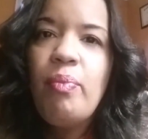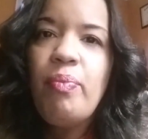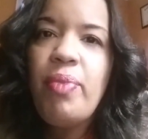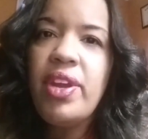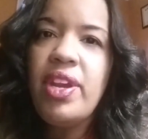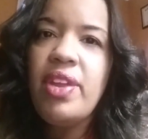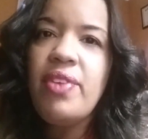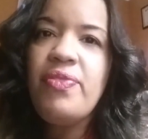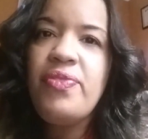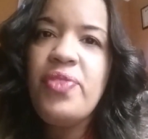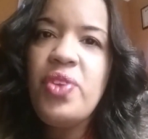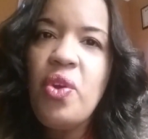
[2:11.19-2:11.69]

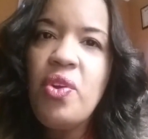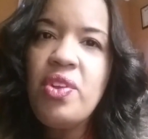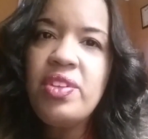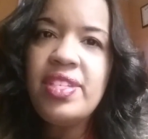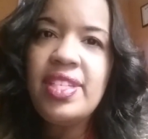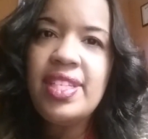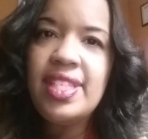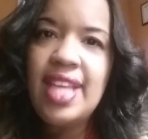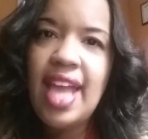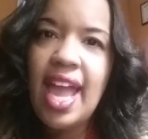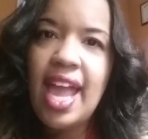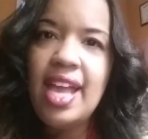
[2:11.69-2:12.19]
But if your
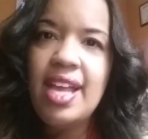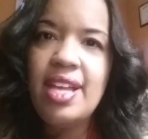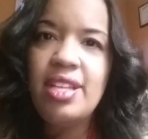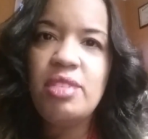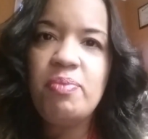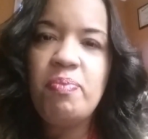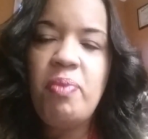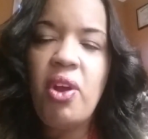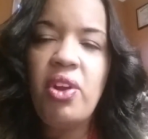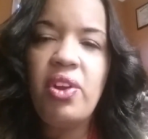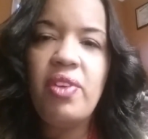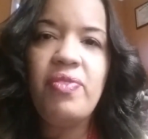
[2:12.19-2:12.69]
state
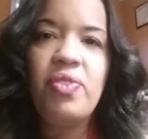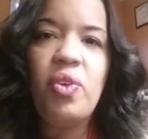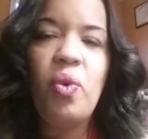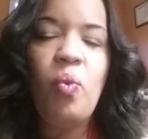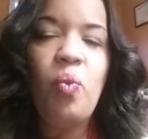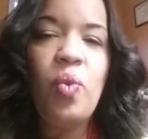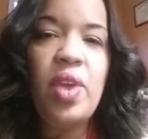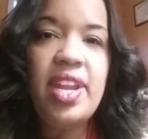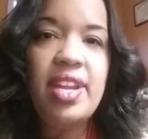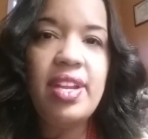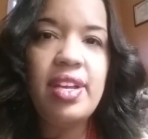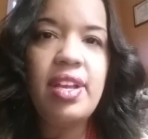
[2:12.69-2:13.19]
is part of the
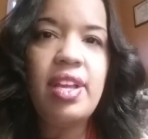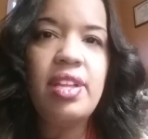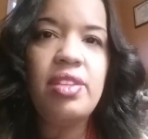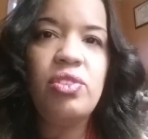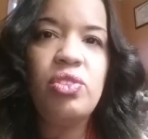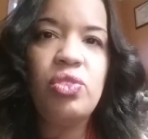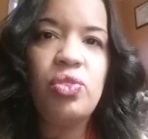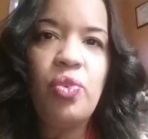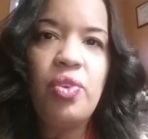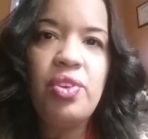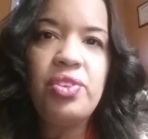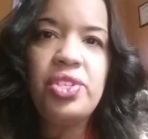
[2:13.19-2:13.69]
WIDA
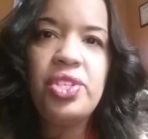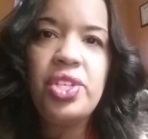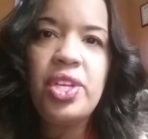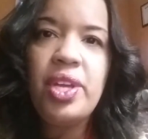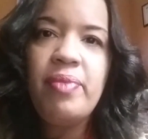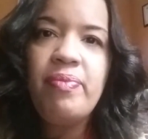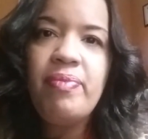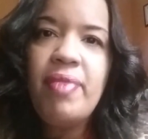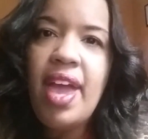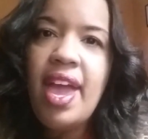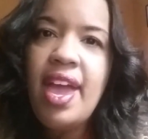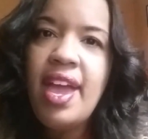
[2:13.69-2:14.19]

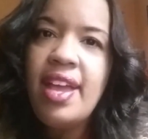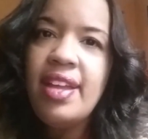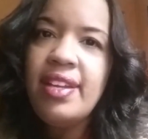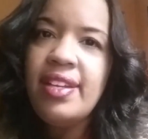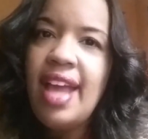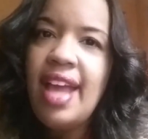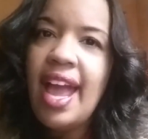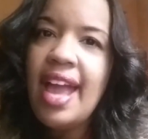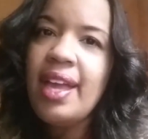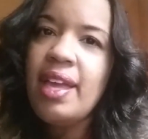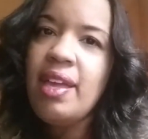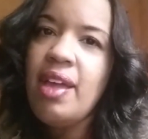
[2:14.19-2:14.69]
consortium,
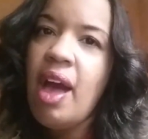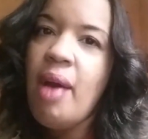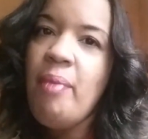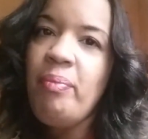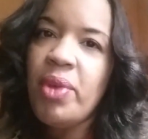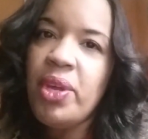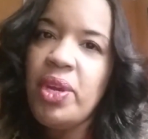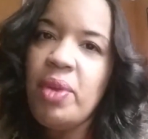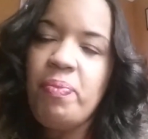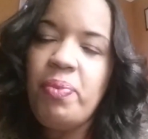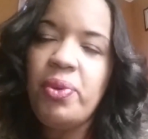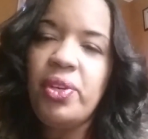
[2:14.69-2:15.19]
and
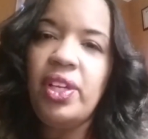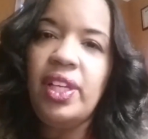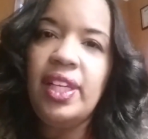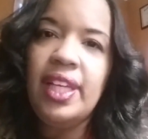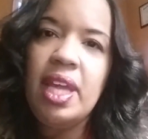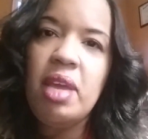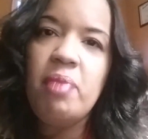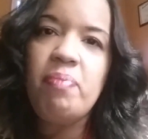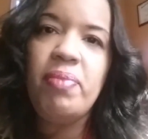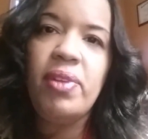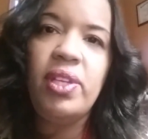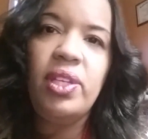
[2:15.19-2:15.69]
I'm going to put a
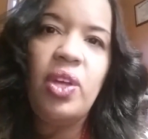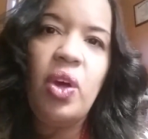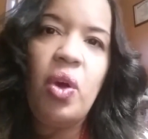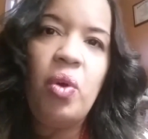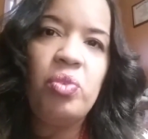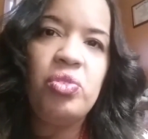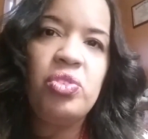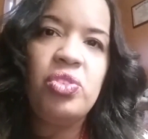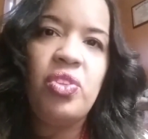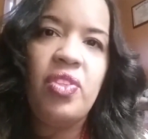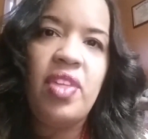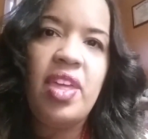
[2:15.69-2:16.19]
link
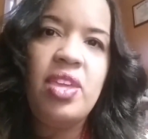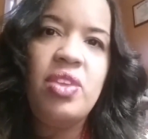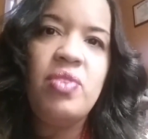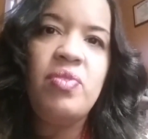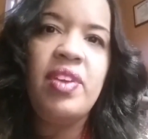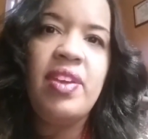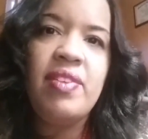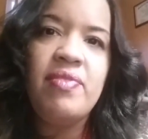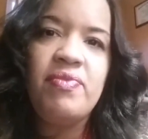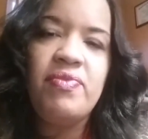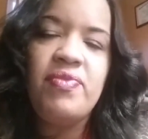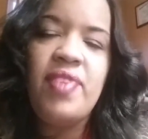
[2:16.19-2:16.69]
below so that
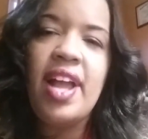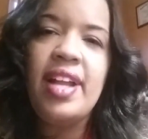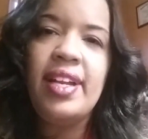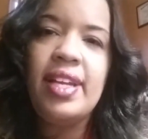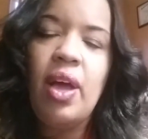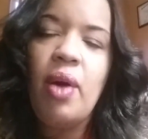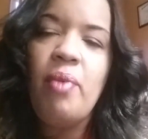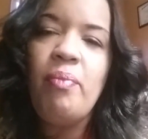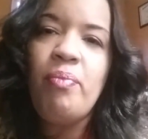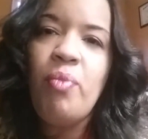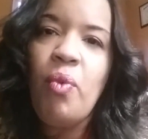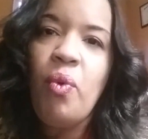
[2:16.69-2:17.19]
you can
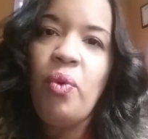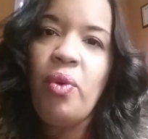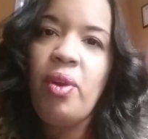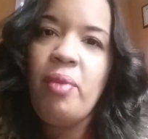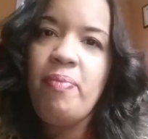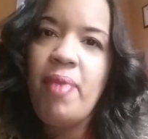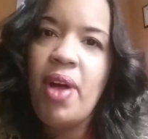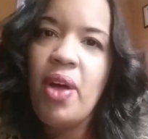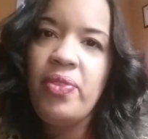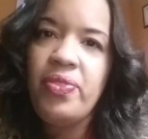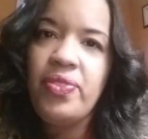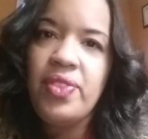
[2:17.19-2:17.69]
find out more
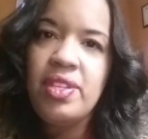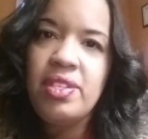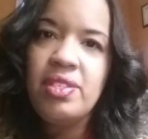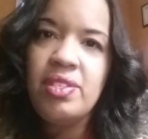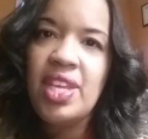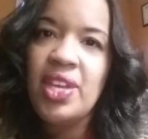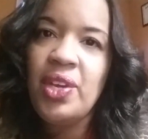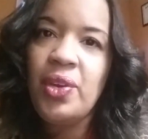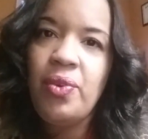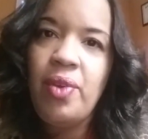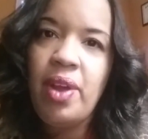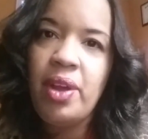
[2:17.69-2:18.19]
about
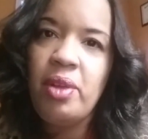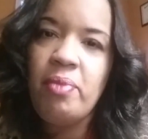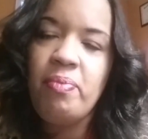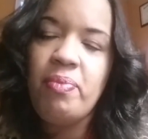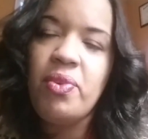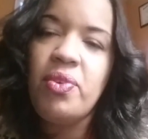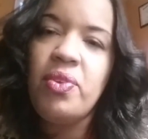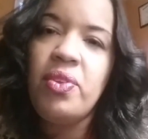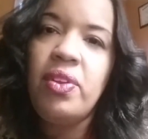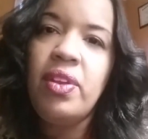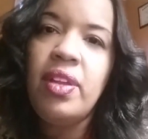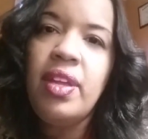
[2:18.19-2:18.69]
this
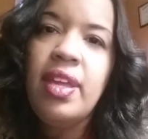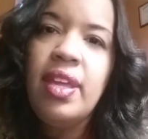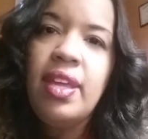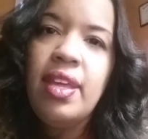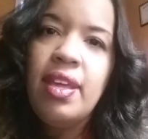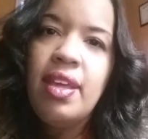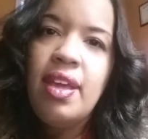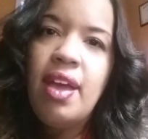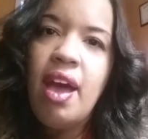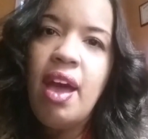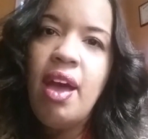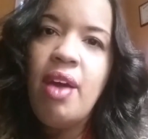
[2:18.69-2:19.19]
incredible
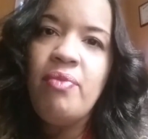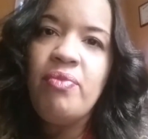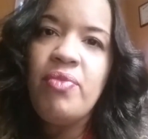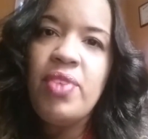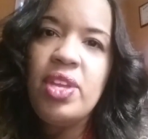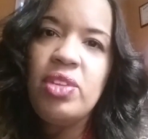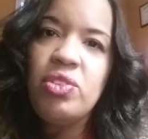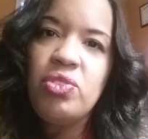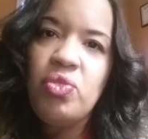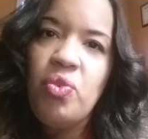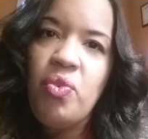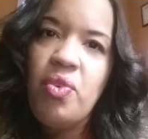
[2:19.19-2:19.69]

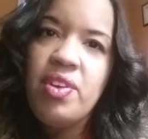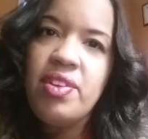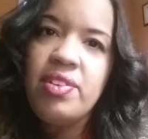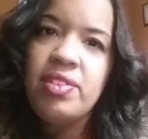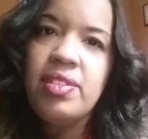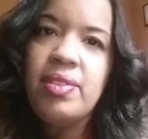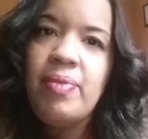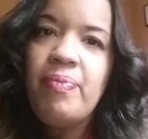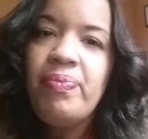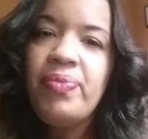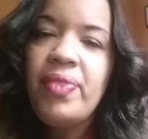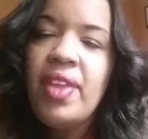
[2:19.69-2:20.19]

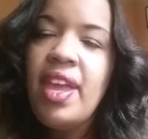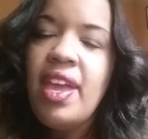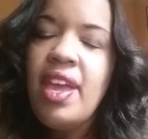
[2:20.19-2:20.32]
resource.